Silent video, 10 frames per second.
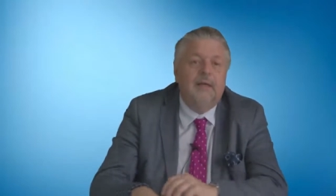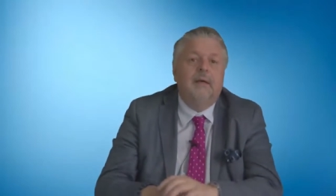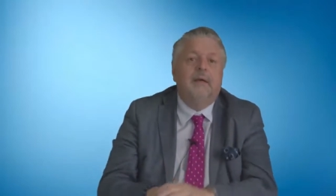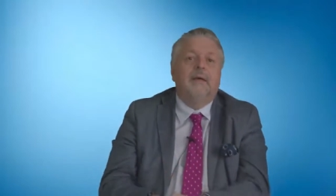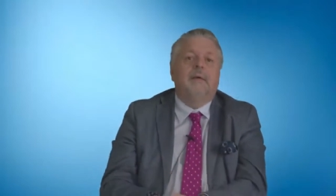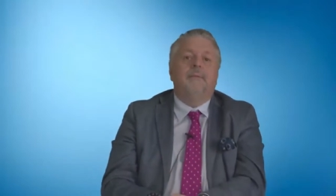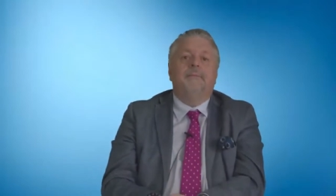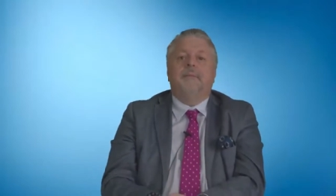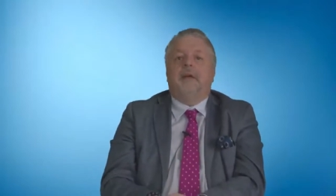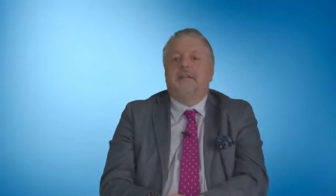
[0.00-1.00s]

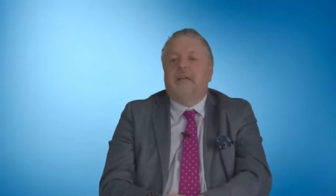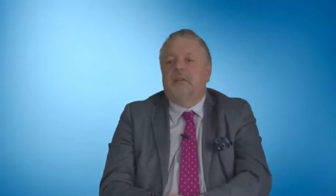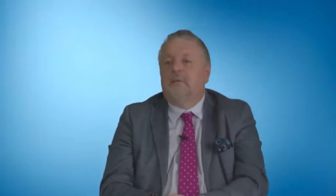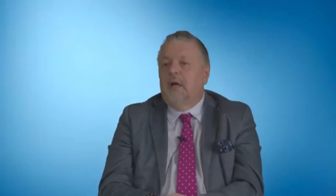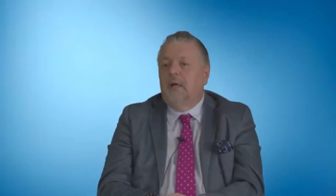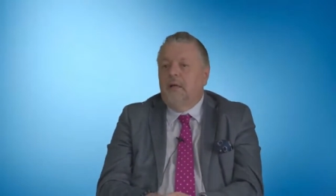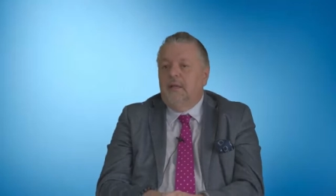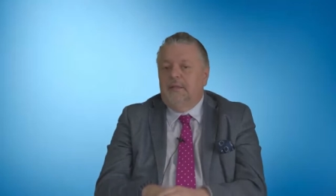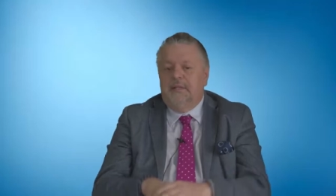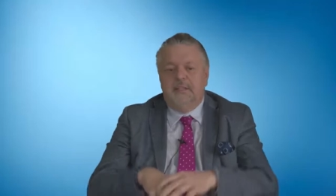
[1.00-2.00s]
um, etc.?
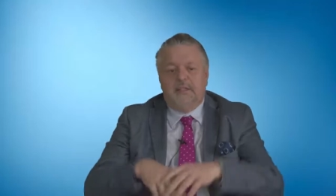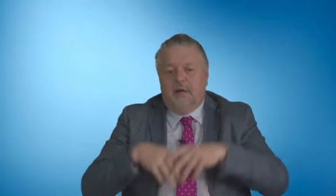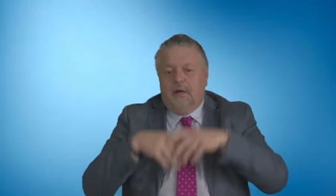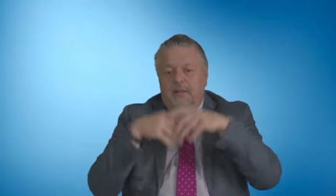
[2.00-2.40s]
These are